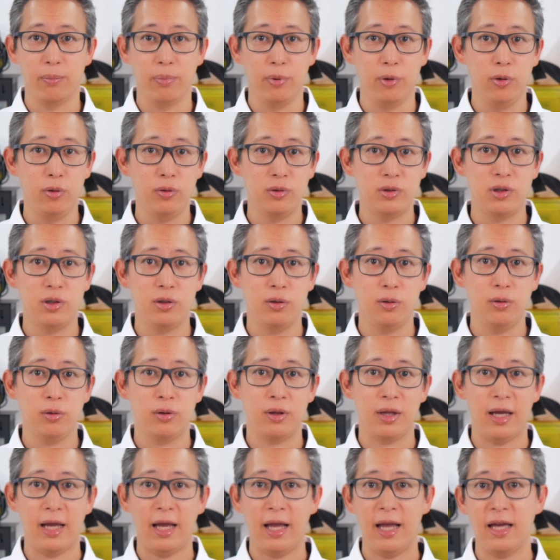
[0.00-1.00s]

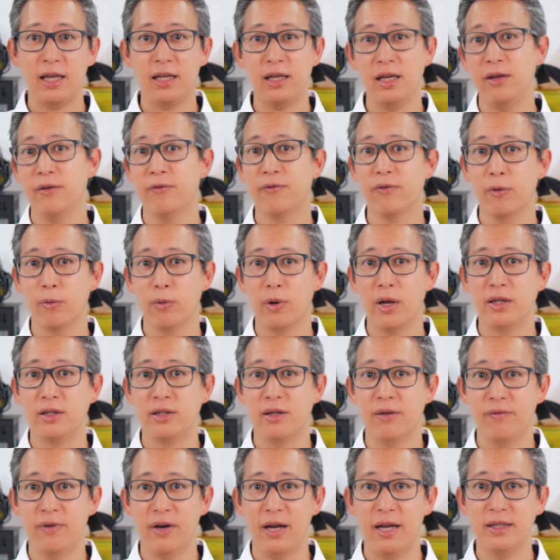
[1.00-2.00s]
Bluetooth and infrared
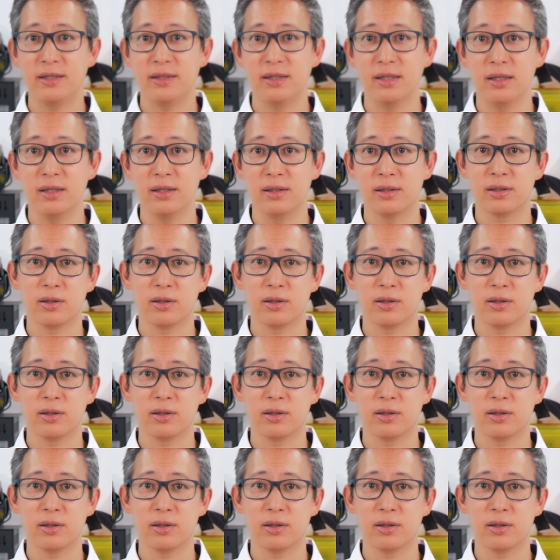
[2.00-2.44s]
devices,